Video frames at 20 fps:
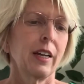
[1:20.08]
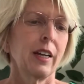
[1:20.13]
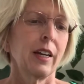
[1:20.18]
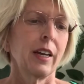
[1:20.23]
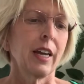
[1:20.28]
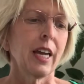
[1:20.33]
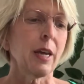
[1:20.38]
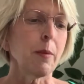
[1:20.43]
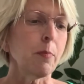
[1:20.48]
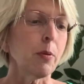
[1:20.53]

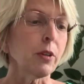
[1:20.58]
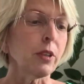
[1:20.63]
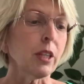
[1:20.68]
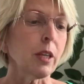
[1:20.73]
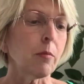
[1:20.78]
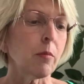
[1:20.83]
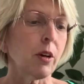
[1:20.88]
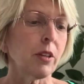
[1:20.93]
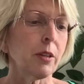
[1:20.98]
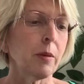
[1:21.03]
He put
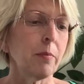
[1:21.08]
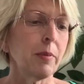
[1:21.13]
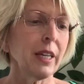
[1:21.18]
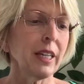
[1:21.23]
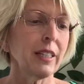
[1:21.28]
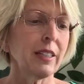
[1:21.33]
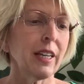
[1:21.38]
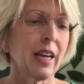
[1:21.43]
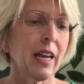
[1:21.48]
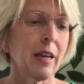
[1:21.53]
them on the big
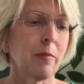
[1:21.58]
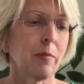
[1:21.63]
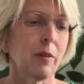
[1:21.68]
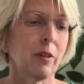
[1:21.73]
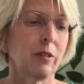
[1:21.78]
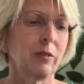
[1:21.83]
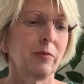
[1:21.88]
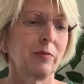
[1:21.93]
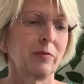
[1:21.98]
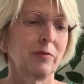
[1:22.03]

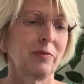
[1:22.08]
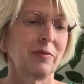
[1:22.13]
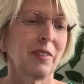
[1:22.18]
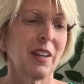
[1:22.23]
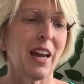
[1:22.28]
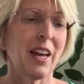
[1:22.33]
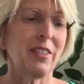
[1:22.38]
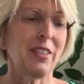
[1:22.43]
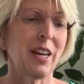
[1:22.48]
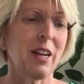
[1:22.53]
table
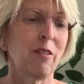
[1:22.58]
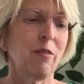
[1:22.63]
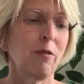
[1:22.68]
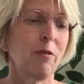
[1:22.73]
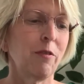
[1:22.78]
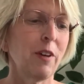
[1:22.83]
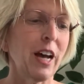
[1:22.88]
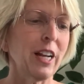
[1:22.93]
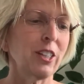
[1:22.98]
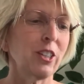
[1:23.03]
and then
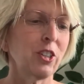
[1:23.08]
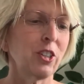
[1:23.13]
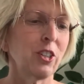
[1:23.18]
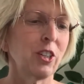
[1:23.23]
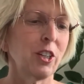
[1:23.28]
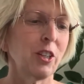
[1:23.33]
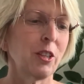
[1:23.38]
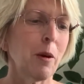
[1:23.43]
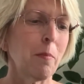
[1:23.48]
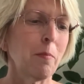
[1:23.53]

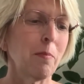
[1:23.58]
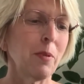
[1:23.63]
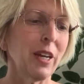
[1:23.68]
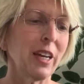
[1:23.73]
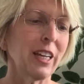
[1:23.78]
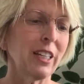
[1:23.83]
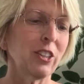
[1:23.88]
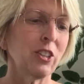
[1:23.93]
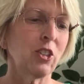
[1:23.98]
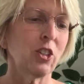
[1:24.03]
fetched the
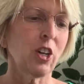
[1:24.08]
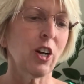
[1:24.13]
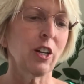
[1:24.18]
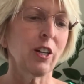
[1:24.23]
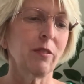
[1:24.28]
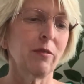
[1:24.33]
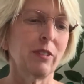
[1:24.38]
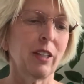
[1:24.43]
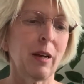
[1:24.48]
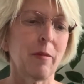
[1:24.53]
biggest jug
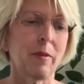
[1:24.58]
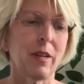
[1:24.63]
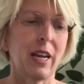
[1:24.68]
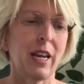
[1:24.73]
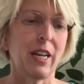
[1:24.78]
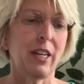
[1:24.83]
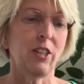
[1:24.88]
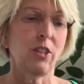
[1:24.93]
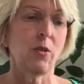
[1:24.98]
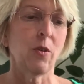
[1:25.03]
of
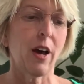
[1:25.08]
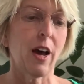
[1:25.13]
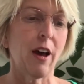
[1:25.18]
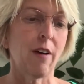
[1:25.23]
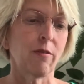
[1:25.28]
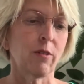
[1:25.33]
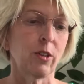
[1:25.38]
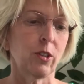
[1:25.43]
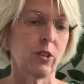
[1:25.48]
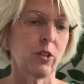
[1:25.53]
lemonade you
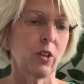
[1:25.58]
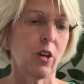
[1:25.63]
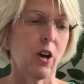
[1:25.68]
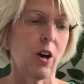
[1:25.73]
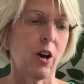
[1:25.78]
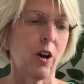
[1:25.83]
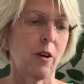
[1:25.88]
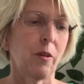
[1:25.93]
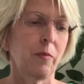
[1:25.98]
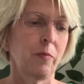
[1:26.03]
ever
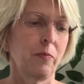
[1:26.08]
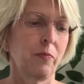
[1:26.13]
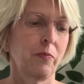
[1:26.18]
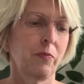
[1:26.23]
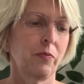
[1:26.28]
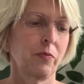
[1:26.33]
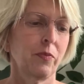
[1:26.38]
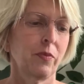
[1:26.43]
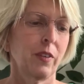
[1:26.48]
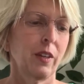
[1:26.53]
saw.
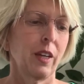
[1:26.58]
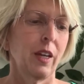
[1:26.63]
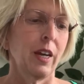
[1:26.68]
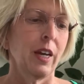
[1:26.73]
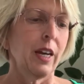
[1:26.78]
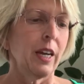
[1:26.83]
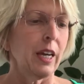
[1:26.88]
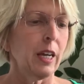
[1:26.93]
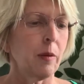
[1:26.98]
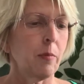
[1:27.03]

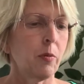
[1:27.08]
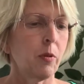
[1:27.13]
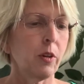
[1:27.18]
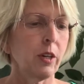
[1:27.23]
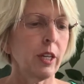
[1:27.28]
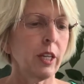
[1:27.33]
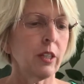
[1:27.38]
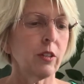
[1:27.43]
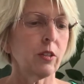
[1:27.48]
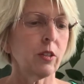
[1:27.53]
He put
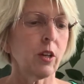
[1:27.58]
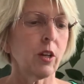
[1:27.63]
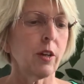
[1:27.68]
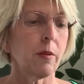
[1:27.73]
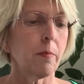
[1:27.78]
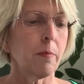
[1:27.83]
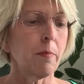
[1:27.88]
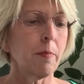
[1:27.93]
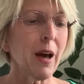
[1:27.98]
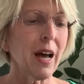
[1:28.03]
his
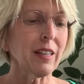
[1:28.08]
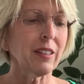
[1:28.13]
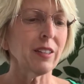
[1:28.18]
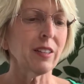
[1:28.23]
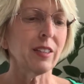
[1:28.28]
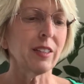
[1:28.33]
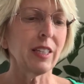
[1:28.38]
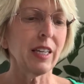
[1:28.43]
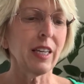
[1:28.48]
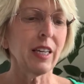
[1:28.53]

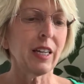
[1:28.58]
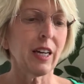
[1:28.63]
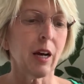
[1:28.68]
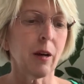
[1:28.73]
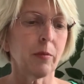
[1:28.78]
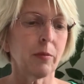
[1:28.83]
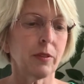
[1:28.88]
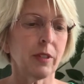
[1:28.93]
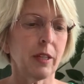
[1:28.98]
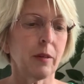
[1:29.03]
best
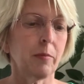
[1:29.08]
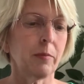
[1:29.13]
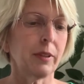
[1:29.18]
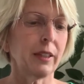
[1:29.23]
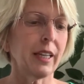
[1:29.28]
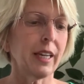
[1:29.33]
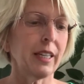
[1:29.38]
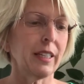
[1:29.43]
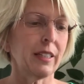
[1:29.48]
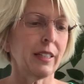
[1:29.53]
teacups and
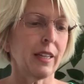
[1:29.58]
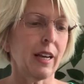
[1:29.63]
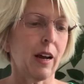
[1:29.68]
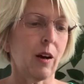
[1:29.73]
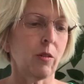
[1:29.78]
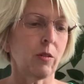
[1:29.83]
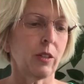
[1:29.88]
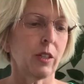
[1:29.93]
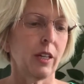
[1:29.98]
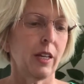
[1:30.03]
plates
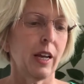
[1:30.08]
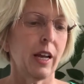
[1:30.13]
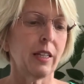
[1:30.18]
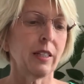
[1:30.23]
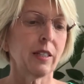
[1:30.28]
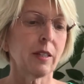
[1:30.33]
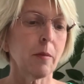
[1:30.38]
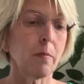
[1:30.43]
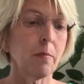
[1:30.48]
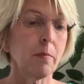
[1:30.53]
out and
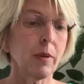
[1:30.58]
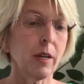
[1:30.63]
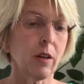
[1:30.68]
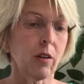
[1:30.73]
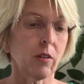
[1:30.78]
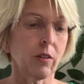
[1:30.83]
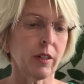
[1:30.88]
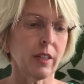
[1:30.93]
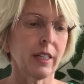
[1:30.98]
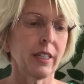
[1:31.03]
some
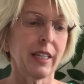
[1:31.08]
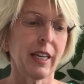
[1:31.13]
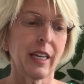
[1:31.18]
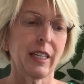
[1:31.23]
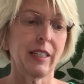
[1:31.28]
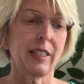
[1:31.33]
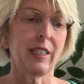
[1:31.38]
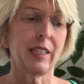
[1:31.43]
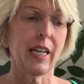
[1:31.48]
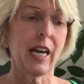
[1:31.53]
milk in
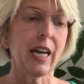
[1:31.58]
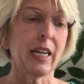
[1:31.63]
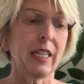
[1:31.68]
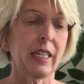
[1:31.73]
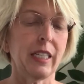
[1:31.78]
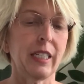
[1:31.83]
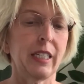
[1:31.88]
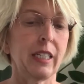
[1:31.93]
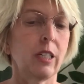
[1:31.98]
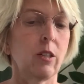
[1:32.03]
case
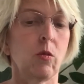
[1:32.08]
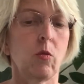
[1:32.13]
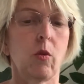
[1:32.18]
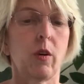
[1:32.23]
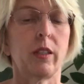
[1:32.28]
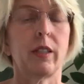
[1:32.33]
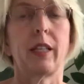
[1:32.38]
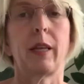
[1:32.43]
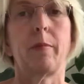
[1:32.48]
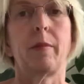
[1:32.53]
Teddy didn't
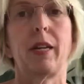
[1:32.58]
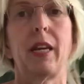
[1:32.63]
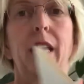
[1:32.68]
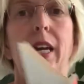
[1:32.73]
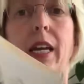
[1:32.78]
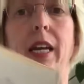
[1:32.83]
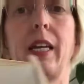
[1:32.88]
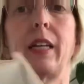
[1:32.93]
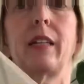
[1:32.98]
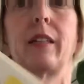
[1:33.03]
want
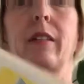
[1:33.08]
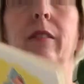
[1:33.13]
lemonade.